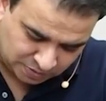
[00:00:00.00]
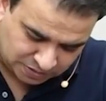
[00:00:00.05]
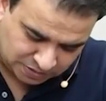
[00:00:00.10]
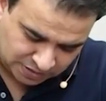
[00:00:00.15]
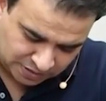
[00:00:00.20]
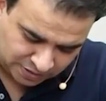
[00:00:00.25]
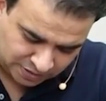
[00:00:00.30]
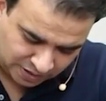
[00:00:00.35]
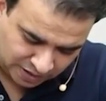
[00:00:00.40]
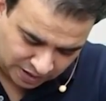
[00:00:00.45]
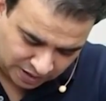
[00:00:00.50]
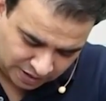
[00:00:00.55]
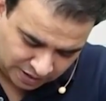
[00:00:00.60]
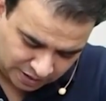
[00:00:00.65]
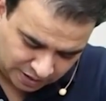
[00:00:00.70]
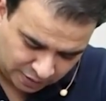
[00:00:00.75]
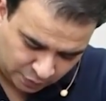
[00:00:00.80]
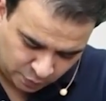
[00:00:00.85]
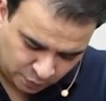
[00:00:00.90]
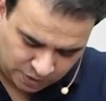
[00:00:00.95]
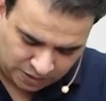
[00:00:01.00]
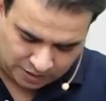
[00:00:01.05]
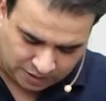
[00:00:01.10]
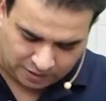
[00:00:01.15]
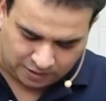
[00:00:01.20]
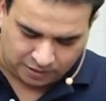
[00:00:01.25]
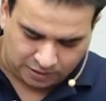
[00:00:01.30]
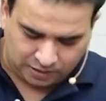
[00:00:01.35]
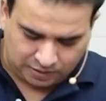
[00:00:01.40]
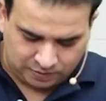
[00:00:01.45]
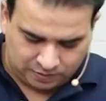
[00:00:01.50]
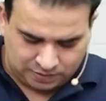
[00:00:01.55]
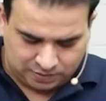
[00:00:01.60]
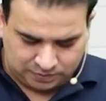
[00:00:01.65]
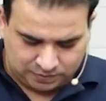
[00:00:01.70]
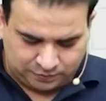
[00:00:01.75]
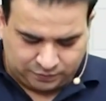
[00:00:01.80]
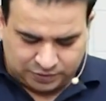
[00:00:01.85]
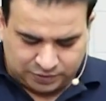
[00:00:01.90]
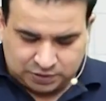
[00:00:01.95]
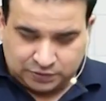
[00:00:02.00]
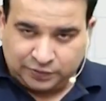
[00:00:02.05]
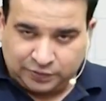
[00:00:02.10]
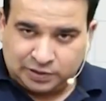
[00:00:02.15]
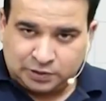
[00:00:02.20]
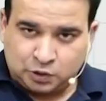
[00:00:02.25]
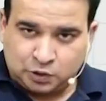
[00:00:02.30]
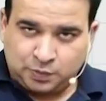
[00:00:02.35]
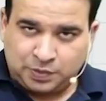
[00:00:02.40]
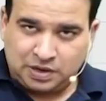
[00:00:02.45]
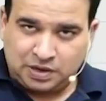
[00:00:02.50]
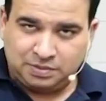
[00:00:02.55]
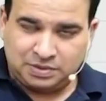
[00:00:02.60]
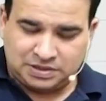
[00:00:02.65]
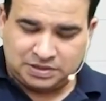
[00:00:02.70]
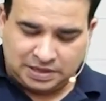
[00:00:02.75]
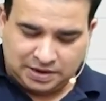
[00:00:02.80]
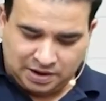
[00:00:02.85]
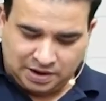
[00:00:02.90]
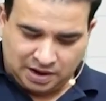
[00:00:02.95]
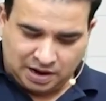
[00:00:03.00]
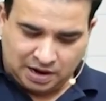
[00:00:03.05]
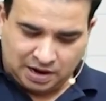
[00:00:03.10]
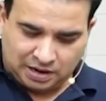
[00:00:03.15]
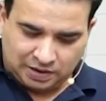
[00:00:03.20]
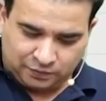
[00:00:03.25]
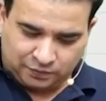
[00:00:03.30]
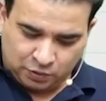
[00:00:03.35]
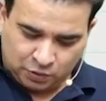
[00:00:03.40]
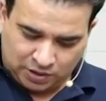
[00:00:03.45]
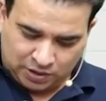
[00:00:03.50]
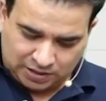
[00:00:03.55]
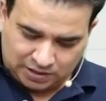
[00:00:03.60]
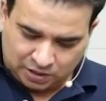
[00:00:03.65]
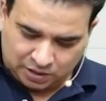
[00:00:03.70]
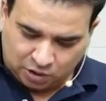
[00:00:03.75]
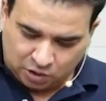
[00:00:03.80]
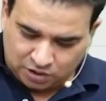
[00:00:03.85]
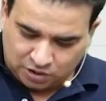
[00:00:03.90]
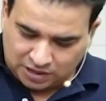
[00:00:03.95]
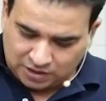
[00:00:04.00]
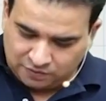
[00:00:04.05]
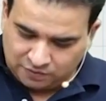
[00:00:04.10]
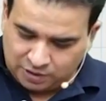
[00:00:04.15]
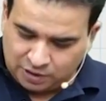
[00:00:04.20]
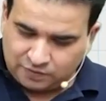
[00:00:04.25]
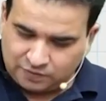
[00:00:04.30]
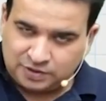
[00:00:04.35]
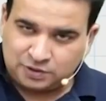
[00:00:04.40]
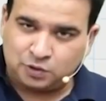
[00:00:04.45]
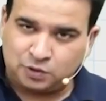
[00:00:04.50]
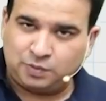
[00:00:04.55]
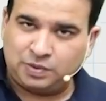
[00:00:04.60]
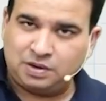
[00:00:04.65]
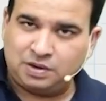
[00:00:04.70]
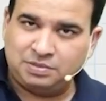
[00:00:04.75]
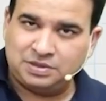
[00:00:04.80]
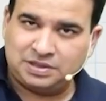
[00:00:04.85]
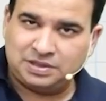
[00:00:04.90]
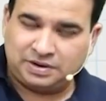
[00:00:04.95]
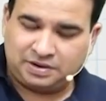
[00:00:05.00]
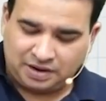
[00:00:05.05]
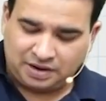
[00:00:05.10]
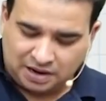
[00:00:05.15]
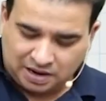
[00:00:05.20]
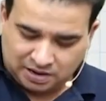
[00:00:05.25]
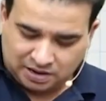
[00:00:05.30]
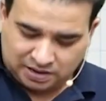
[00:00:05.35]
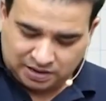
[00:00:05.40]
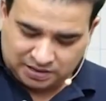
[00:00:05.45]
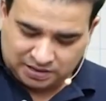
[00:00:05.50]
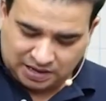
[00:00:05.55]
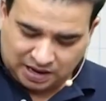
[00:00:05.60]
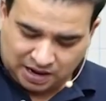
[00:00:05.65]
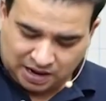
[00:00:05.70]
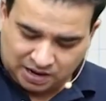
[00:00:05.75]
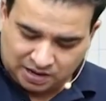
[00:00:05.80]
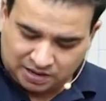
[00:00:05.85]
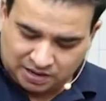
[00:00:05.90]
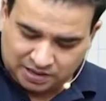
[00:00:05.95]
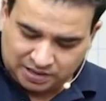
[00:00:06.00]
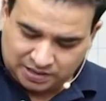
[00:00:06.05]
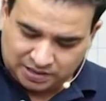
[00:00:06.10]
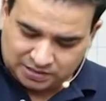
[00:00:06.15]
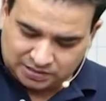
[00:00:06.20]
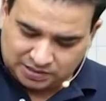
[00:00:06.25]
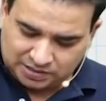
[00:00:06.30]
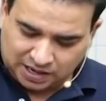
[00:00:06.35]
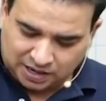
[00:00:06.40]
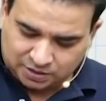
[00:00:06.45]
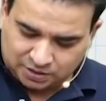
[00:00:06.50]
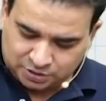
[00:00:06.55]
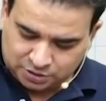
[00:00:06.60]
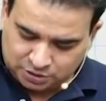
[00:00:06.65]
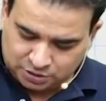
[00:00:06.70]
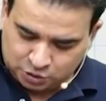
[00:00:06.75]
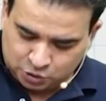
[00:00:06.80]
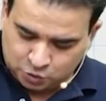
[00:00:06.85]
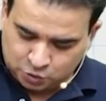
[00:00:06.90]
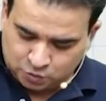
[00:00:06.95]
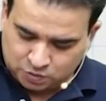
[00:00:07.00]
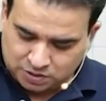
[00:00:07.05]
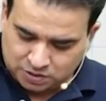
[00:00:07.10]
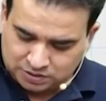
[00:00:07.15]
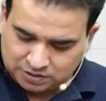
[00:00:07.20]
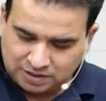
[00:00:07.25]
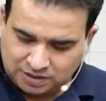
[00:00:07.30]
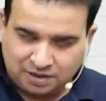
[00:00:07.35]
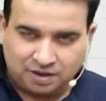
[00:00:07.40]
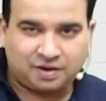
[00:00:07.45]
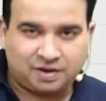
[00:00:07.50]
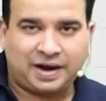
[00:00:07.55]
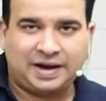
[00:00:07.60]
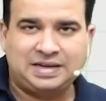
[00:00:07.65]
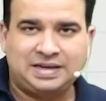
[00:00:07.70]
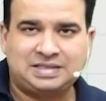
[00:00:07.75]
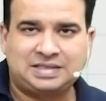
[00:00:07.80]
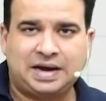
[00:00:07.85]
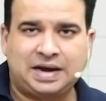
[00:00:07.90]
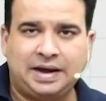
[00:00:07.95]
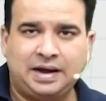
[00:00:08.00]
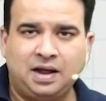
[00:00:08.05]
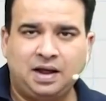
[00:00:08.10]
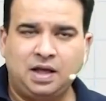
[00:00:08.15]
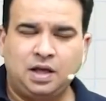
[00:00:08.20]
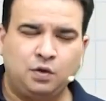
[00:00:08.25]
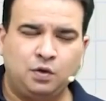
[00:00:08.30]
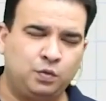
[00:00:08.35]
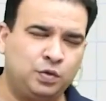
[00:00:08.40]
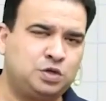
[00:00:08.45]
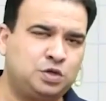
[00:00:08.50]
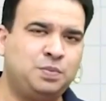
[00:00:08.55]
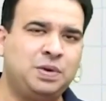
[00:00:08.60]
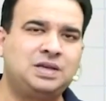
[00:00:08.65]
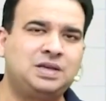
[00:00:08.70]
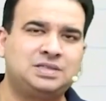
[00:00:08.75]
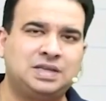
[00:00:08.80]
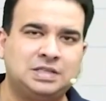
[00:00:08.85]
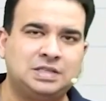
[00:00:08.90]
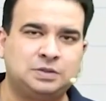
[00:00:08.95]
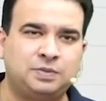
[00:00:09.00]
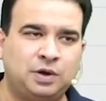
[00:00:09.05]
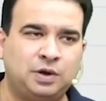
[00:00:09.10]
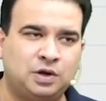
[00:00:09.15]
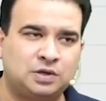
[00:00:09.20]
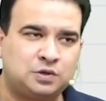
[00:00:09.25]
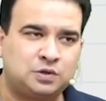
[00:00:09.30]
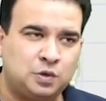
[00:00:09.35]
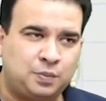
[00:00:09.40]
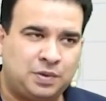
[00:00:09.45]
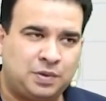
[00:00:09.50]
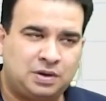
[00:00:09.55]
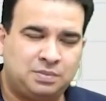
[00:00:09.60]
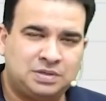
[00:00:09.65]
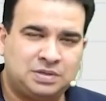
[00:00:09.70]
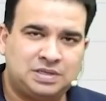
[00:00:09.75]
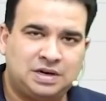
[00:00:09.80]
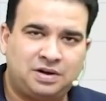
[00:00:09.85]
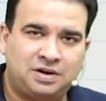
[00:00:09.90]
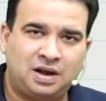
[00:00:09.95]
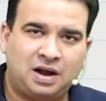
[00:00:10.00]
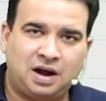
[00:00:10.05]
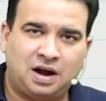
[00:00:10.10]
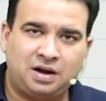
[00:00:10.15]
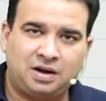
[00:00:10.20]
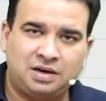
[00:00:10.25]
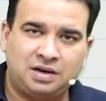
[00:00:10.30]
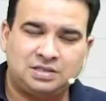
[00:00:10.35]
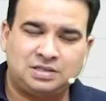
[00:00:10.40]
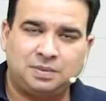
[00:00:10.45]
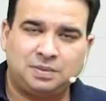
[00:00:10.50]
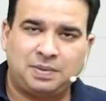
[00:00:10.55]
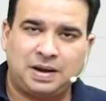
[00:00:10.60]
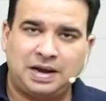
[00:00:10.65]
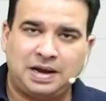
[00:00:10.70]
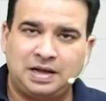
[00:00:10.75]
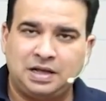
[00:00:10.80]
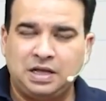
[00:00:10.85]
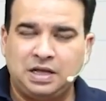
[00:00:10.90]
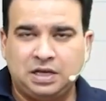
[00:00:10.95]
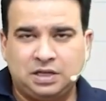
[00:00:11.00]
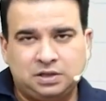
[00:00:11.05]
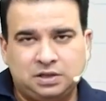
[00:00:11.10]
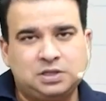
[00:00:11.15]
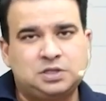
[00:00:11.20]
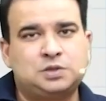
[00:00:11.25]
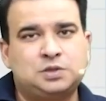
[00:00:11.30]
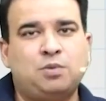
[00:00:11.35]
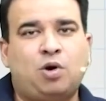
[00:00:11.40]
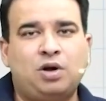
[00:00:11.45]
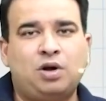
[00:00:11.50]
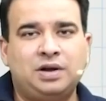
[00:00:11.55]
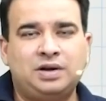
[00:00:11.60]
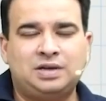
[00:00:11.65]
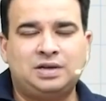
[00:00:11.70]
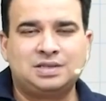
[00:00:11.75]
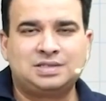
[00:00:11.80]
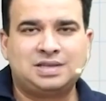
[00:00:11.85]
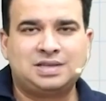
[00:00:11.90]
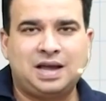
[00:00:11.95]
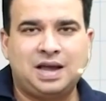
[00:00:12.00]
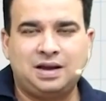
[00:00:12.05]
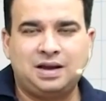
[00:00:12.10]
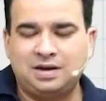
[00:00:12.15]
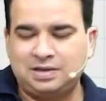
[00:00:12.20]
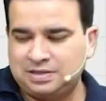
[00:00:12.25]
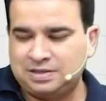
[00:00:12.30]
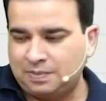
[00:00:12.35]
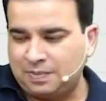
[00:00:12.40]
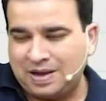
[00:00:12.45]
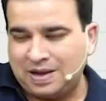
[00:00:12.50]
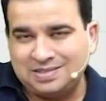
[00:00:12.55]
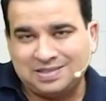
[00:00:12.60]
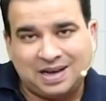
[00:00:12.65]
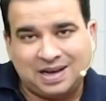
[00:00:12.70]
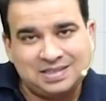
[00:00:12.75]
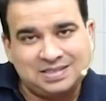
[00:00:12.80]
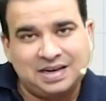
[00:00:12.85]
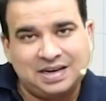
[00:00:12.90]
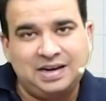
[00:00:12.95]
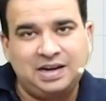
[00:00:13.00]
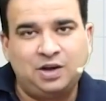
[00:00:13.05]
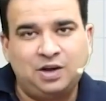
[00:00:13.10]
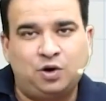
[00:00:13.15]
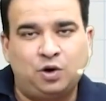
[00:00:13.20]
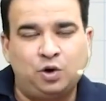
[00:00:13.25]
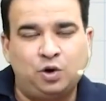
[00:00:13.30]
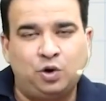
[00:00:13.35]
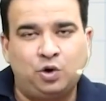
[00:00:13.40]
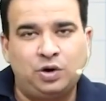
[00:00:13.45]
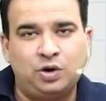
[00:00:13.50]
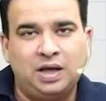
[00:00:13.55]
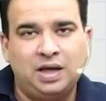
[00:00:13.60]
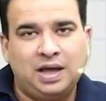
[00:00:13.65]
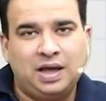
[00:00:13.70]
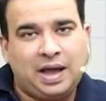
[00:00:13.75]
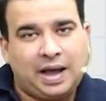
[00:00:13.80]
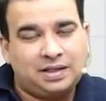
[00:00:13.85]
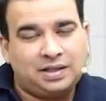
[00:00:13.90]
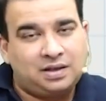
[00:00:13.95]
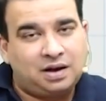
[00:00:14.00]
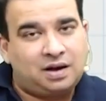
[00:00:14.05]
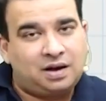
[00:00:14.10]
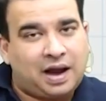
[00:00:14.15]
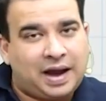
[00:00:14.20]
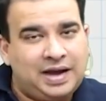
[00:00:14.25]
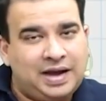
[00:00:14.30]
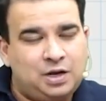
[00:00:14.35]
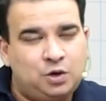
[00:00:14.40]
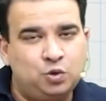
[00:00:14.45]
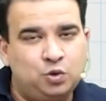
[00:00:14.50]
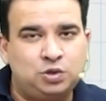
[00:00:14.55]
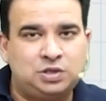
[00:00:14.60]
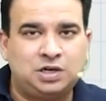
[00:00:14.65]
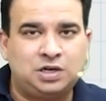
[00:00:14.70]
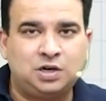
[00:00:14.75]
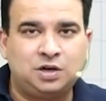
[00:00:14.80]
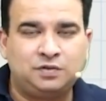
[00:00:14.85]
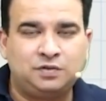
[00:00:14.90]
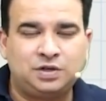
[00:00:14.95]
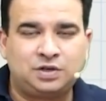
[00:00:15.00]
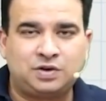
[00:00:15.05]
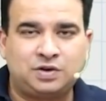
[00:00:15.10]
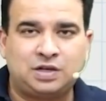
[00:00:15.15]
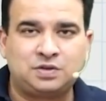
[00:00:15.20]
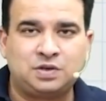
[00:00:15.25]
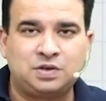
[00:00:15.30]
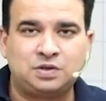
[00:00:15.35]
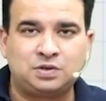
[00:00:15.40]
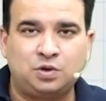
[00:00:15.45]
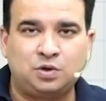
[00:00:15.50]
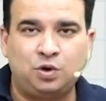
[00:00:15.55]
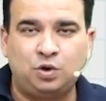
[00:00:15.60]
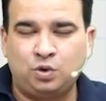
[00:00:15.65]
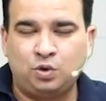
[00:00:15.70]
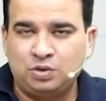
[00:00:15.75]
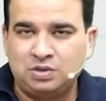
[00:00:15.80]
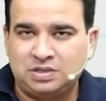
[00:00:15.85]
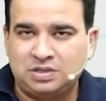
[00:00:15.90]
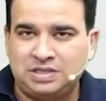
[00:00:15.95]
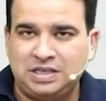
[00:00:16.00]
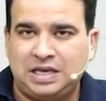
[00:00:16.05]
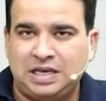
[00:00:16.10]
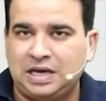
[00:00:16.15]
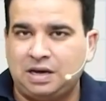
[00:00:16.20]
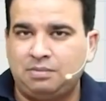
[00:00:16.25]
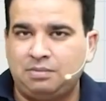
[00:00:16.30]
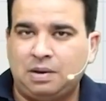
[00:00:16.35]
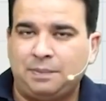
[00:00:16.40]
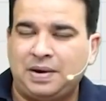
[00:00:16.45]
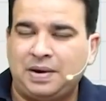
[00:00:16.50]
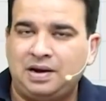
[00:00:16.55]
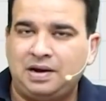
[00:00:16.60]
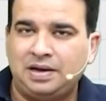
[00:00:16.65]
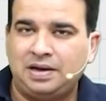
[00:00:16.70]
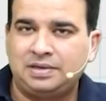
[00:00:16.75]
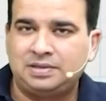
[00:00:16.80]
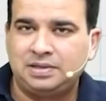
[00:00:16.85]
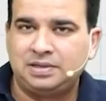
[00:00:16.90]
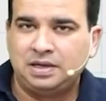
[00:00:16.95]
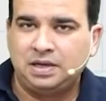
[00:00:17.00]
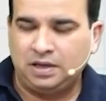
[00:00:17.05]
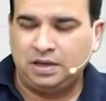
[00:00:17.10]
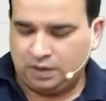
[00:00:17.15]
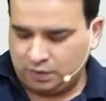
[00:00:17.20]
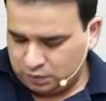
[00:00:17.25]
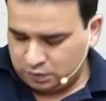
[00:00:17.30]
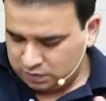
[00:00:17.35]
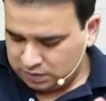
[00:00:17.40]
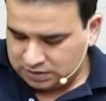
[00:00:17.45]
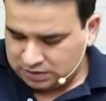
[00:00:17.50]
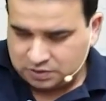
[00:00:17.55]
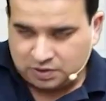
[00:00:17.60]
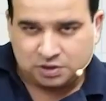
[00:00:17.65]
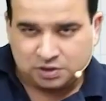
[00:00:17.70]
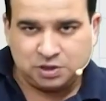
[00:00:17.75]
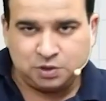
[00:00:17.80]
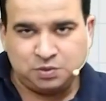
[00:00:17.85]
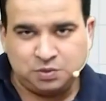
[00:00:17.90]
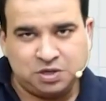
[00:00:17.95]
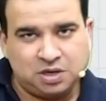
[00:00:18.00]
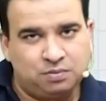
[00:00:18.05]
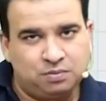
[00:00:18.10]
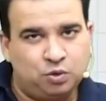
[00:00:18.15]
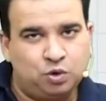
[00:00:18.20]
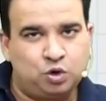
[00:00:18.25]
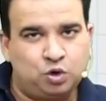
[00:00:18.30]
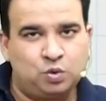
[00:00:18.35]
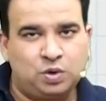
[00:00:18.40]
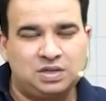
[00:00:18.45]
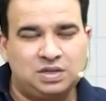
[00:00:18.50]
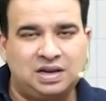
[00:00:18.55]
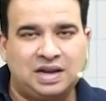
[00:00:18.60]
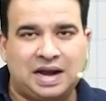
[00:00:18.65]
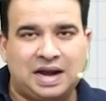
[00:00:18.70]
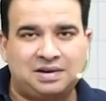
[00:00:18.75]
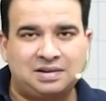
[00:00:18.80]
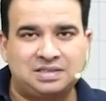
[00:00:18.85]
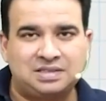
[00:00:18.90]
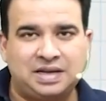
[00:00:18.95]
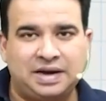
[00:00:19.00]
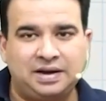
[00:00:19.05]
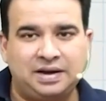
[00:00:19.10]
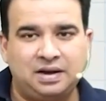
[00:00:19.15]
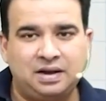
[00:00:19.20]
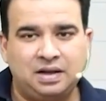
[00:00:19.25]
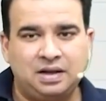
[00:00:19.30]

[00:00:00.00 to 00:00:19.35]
mesenteric artery, first of all, superior mesenteric artery, if you look at the concavity of the superior mesenteric artery, the artery is arching toward the right side, which makes sense because superior mesenteric artery is supplying the small intestine, it supplies ascending colon, and the right 2/3 of the transverse colon, cecum, appendix, the structures which are more toward the lateral side.